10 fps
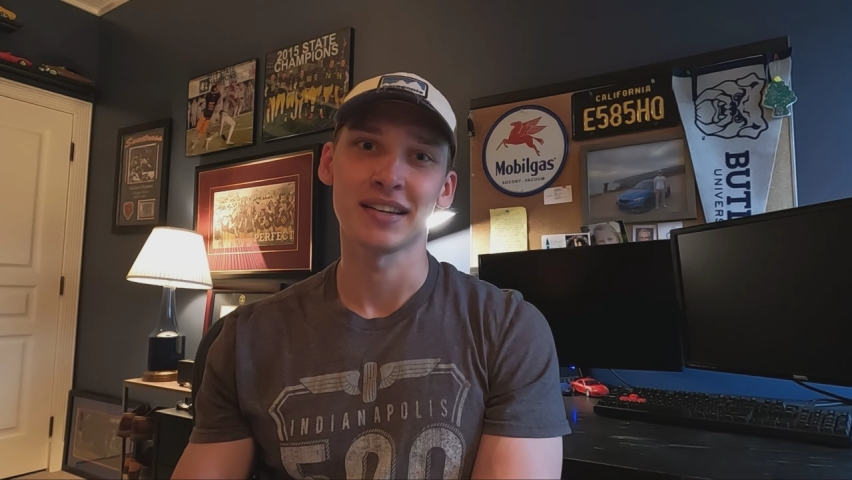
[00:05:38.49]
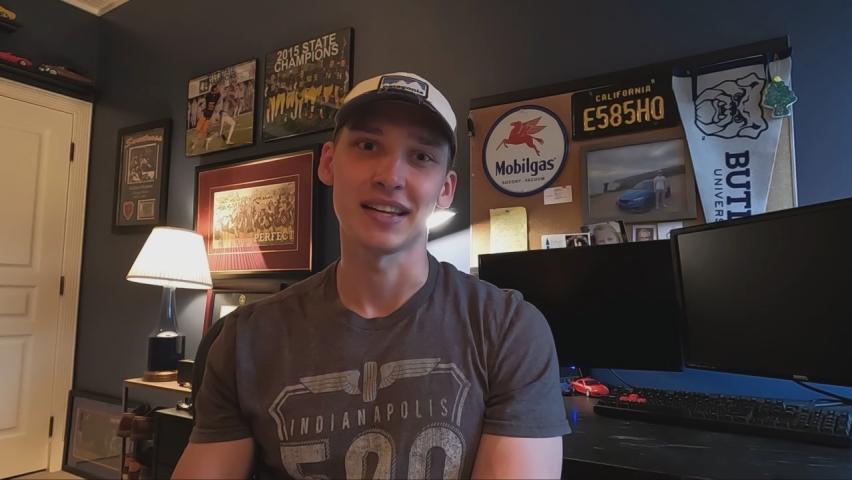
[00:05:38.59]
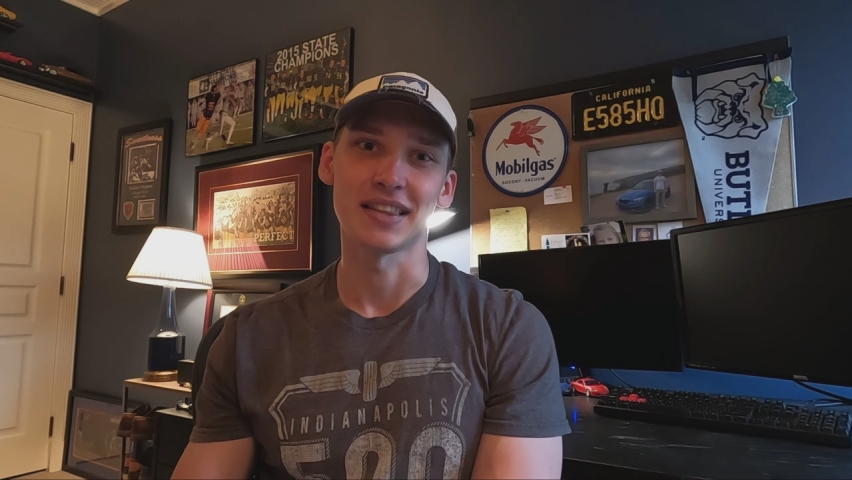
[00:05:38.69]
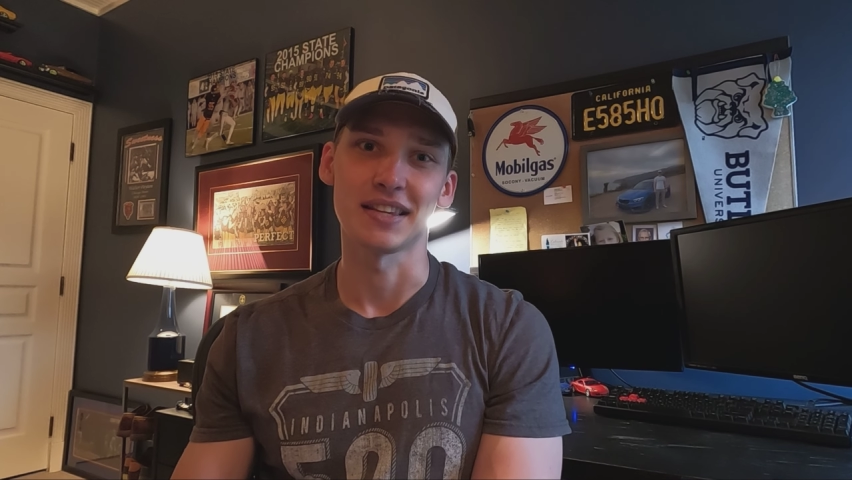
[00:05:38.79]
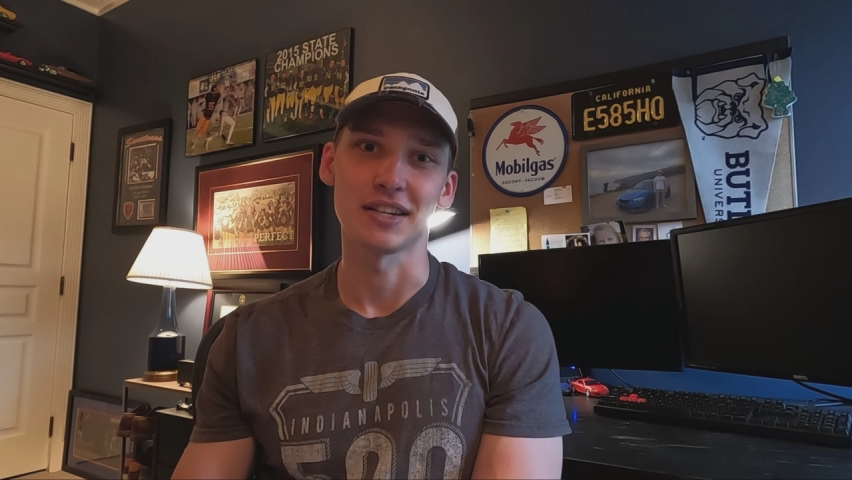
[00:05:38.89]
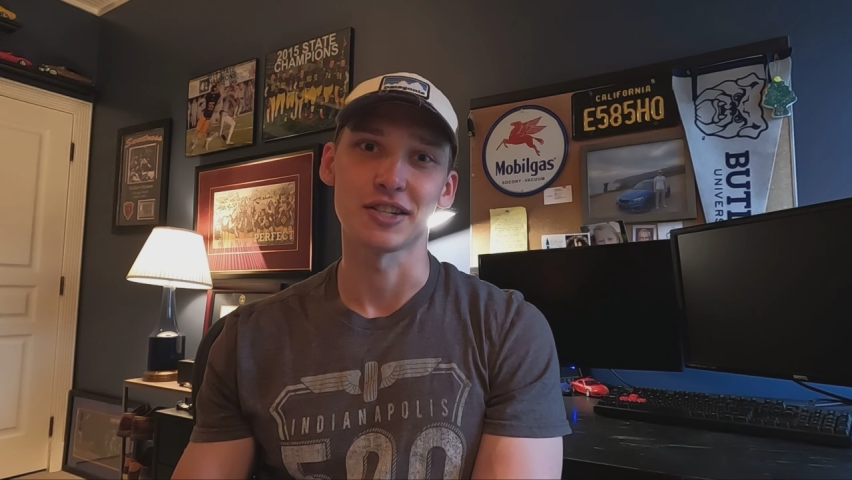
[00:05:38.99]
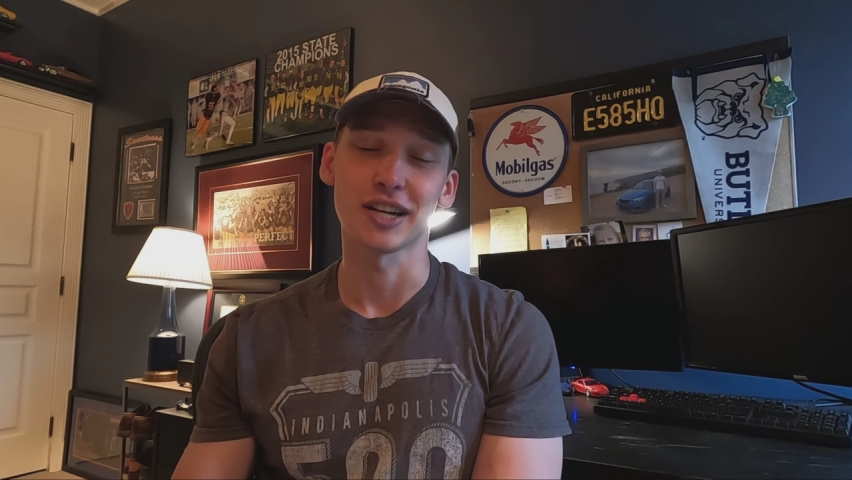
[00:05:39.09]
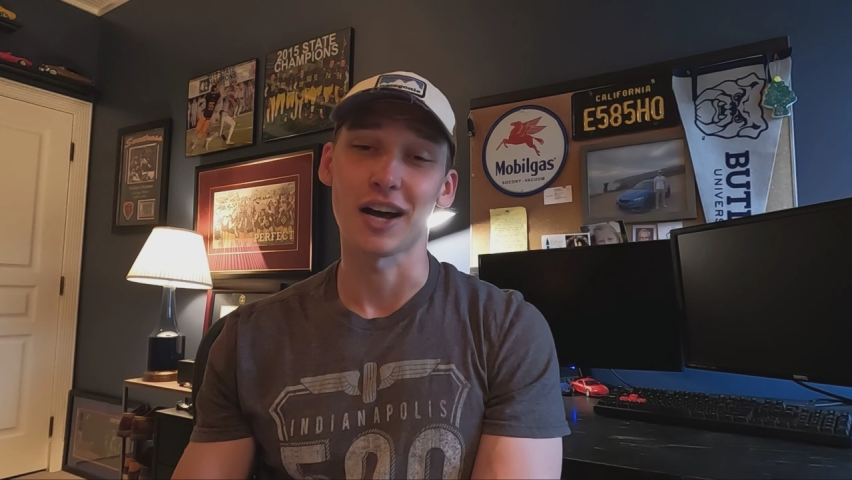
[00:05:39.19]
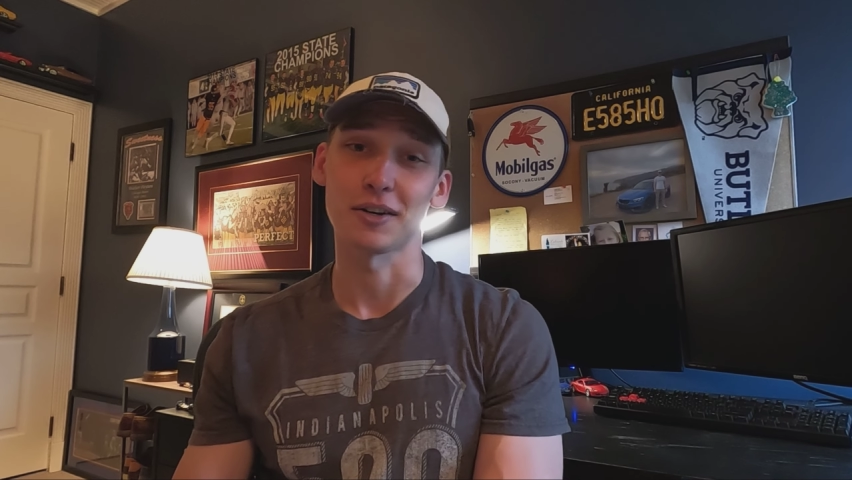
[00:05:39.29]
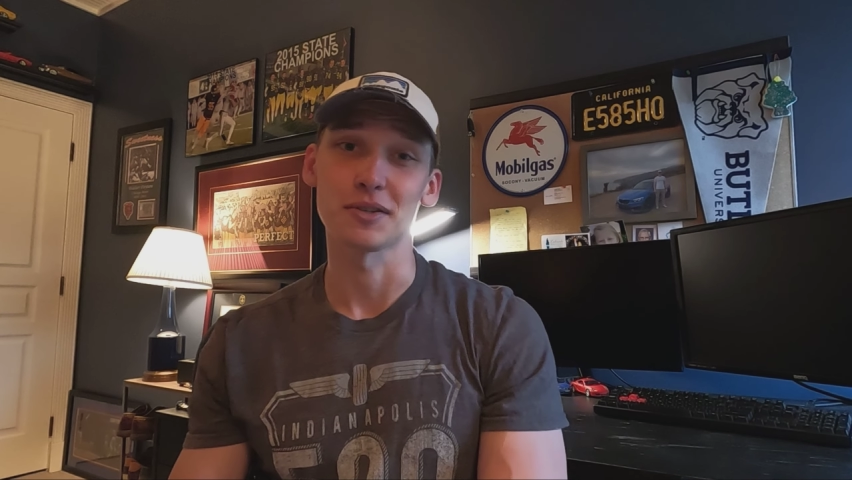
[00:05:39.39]
in the
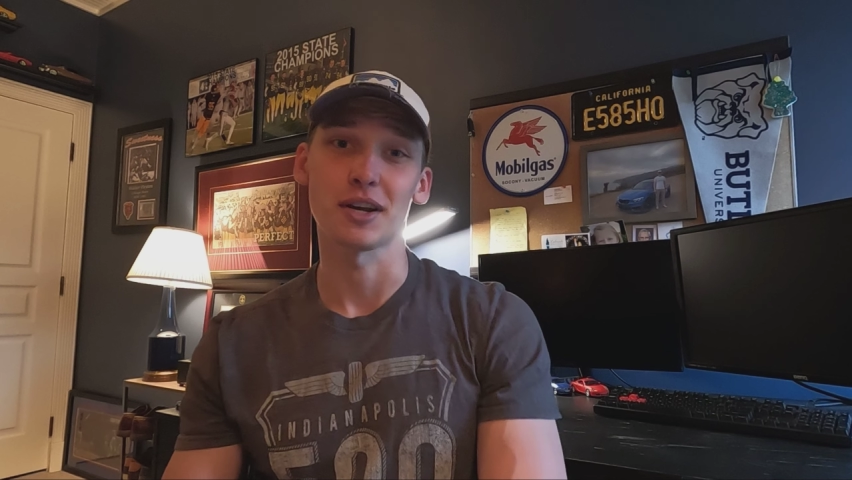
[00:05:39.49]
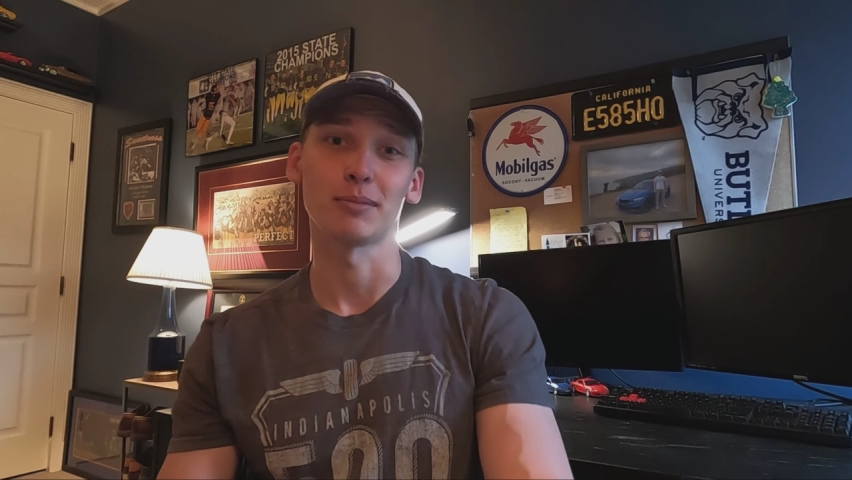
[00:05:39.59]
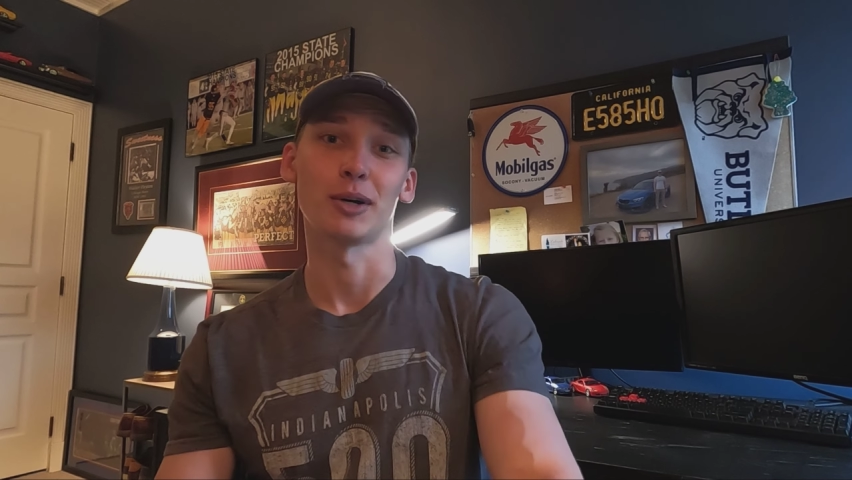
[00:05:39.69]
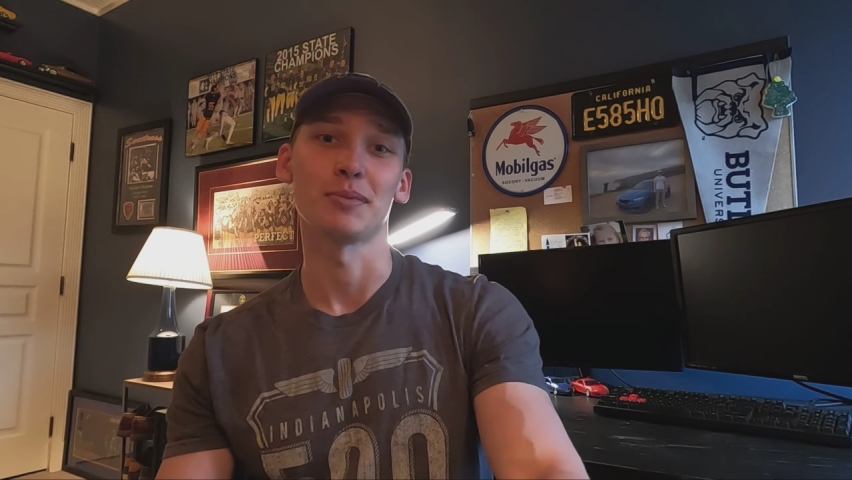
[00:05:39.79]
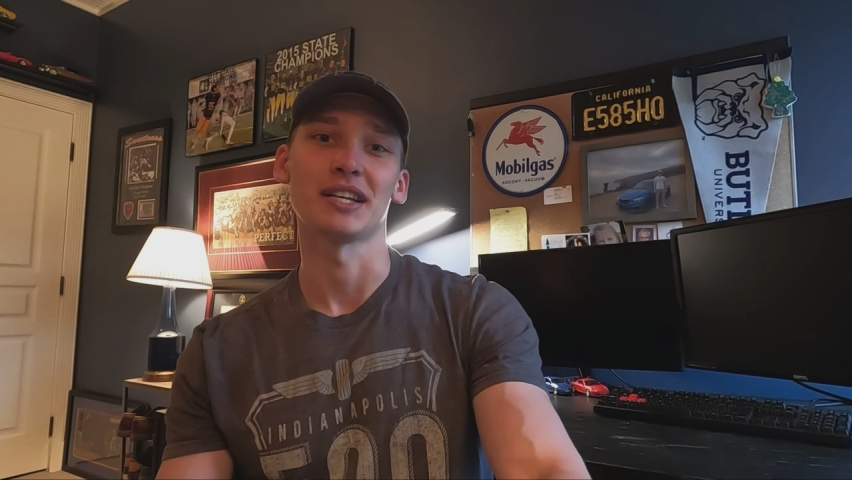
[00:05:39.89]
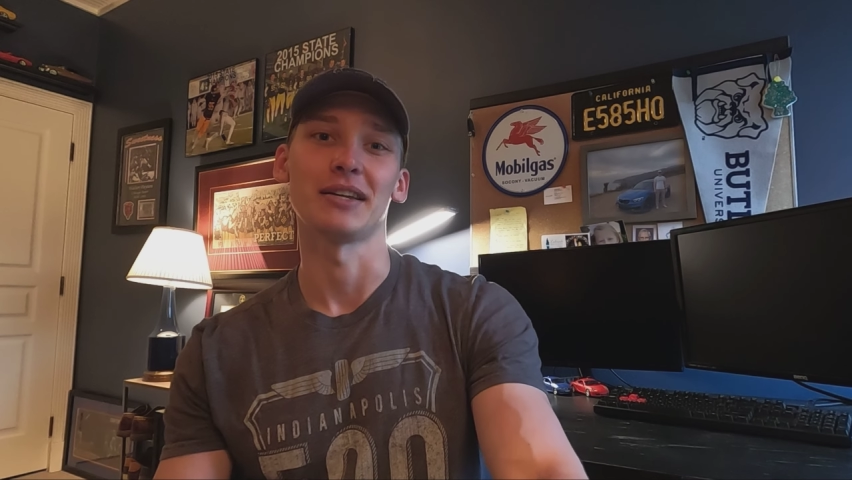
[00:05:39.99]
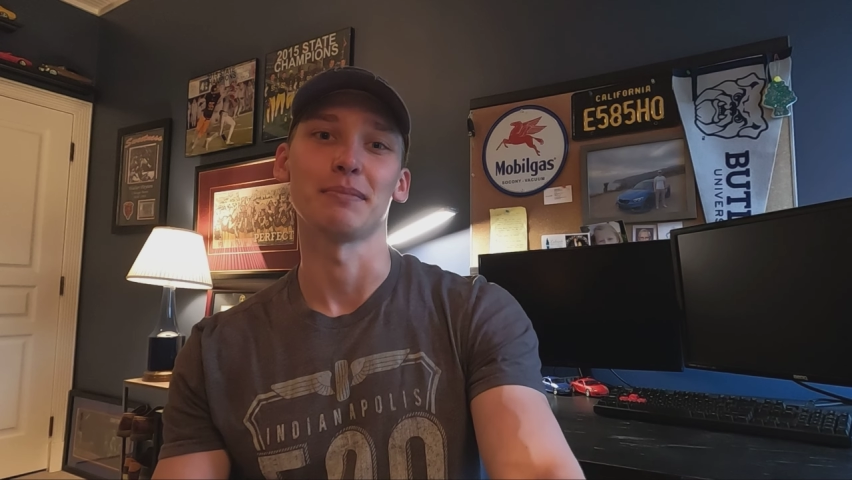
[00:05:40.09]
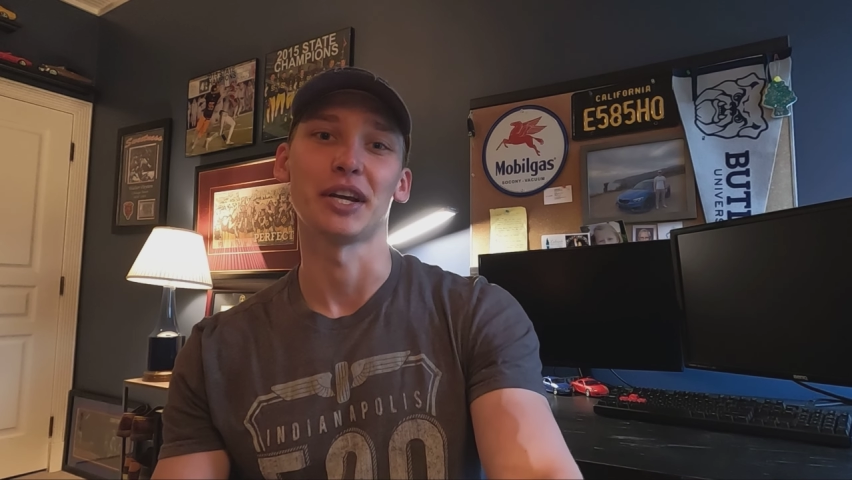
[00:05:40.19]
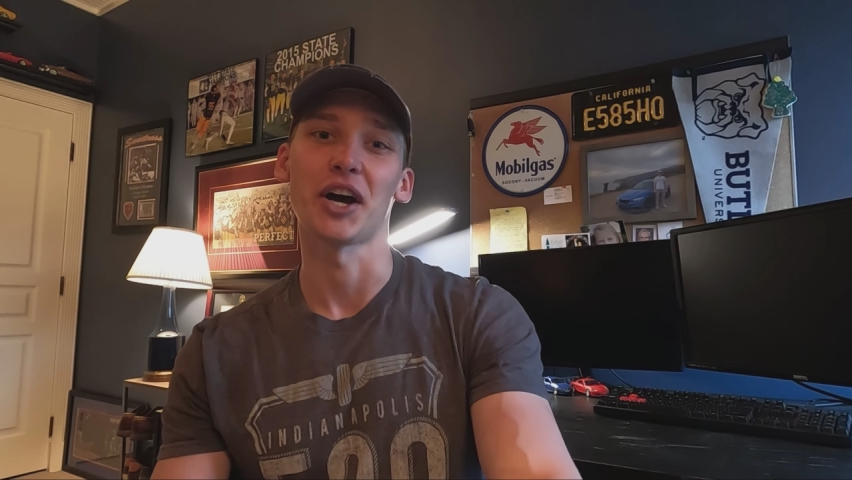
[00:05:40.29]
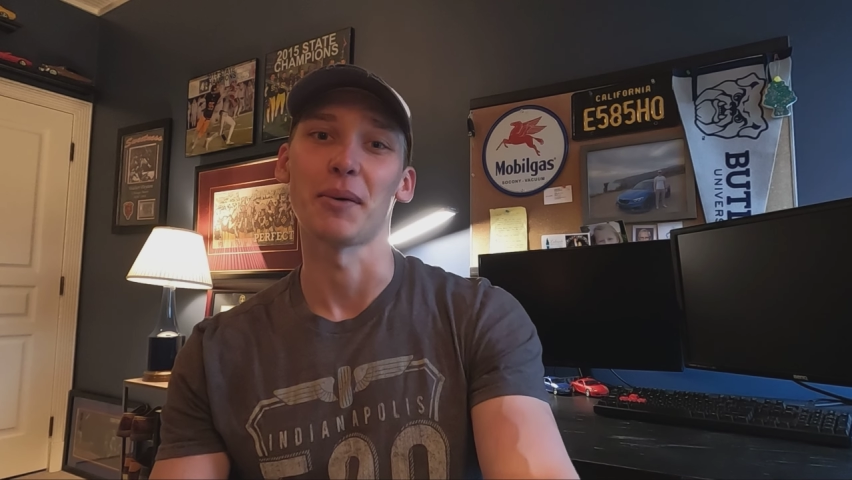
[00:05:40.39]
Chicago suburbs,
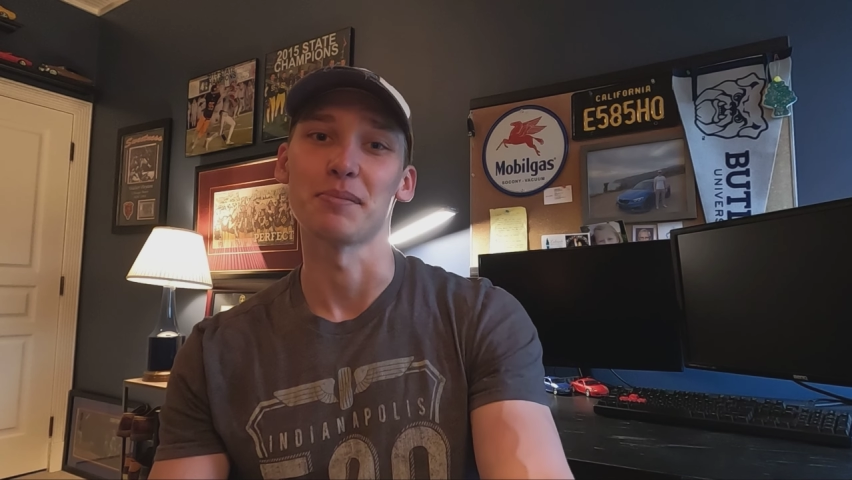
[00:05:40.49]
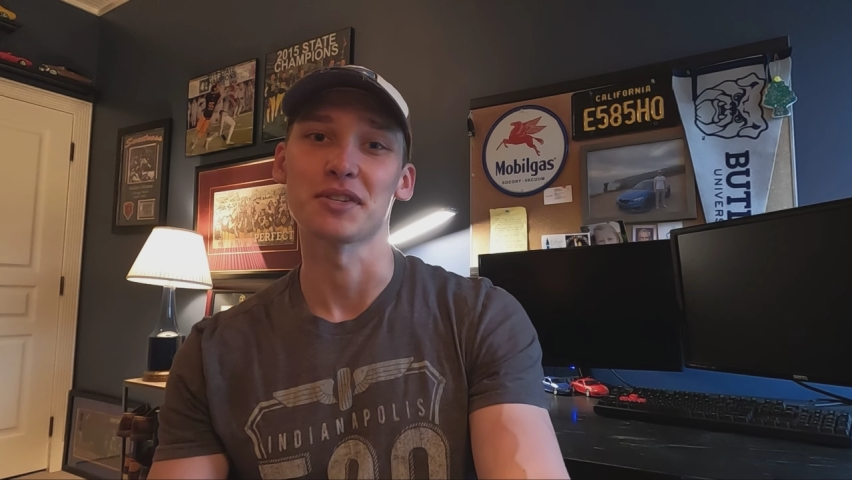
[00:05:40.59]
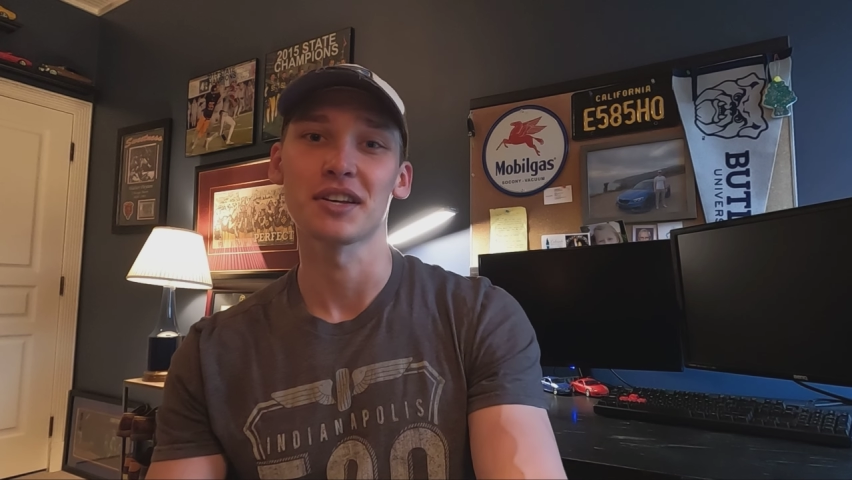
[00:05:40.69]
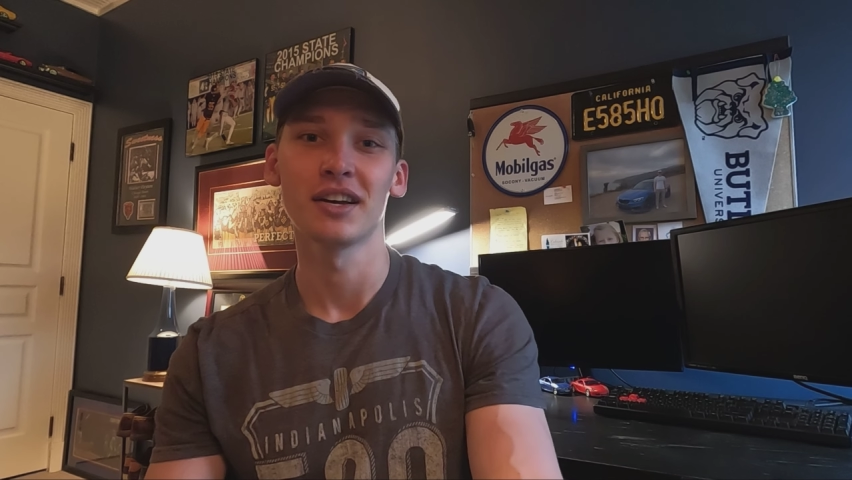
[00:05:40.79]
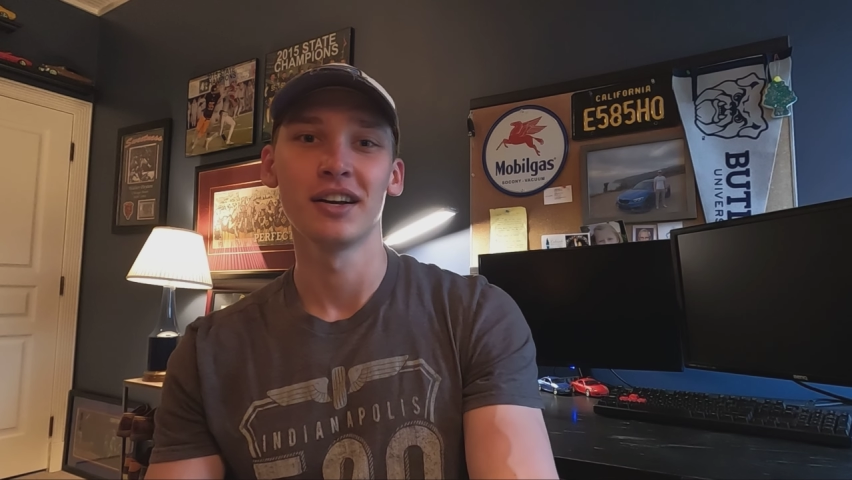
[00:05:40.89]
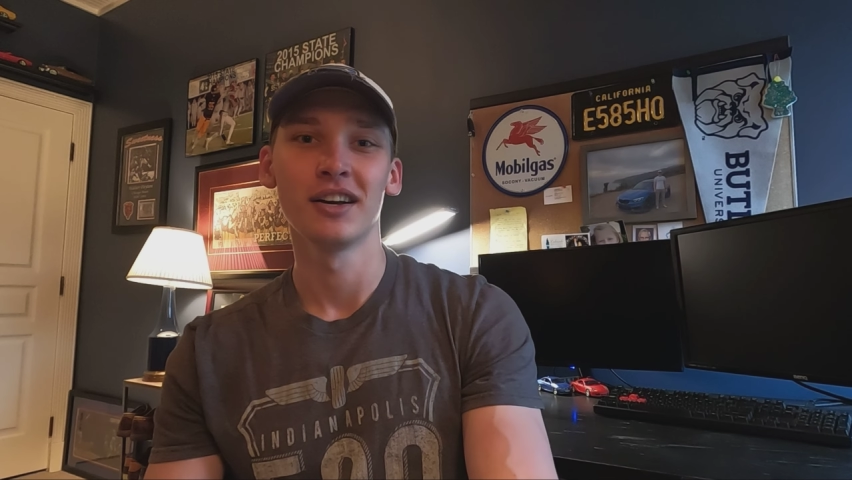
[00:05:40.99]
it becomes